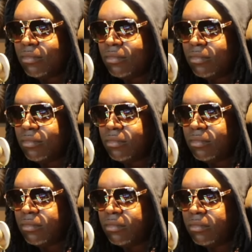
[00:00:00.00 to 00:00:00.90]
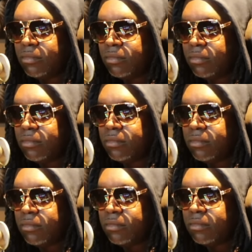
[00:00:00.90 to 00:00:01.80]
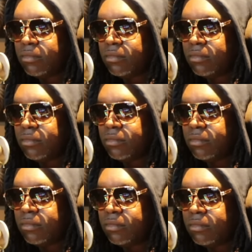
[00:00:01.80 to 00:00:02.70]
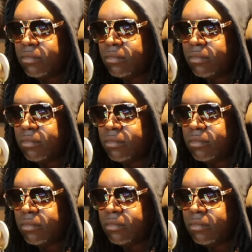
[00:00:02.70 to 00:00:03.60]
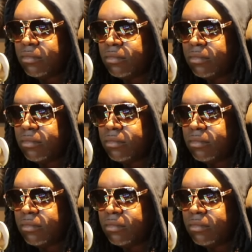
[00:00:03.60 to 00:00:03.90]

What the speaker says: The person shown says nothing.